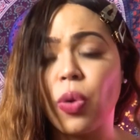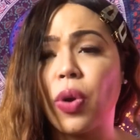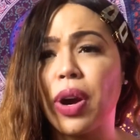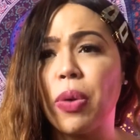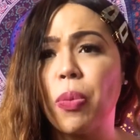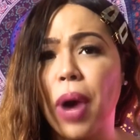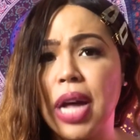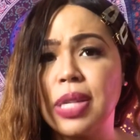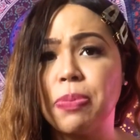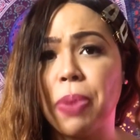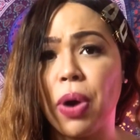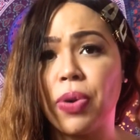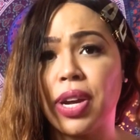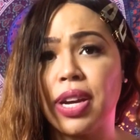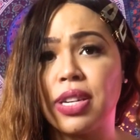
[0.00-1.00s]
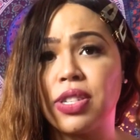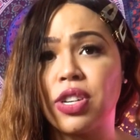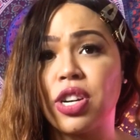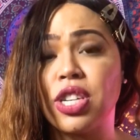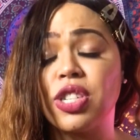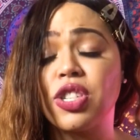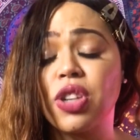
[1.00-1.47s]
or it was bone
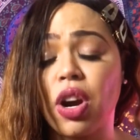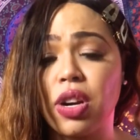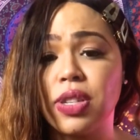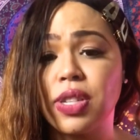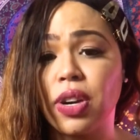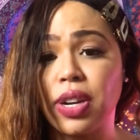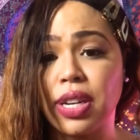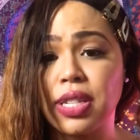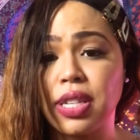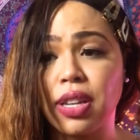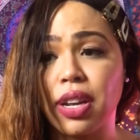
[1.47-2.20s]
cancer and started turning into